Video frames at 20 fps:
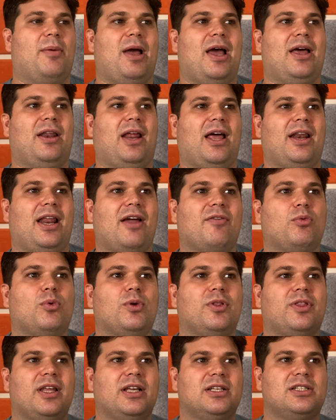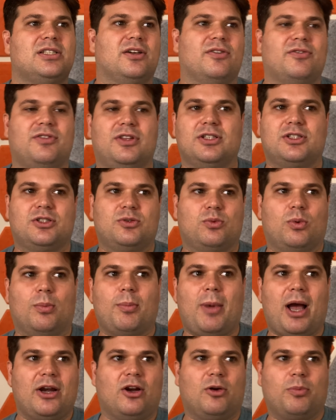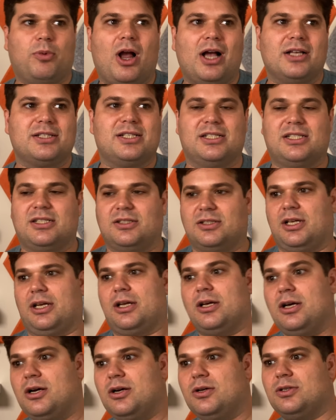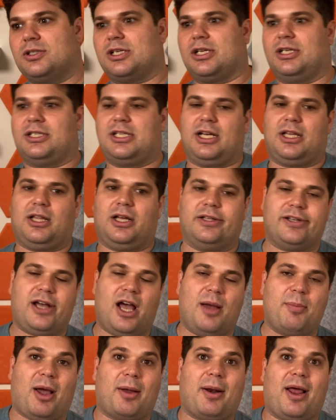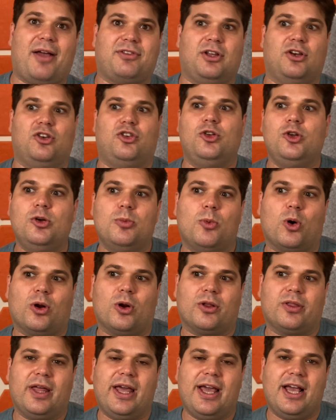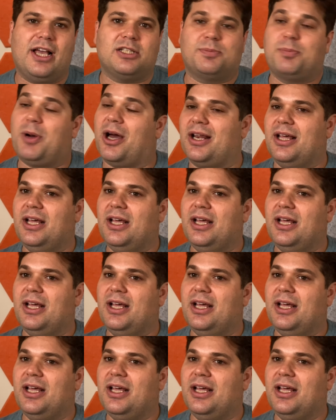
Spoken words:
And everyone thinks of this reminder process as like, it's going to take a lot of time. I'm going to have to do more things. But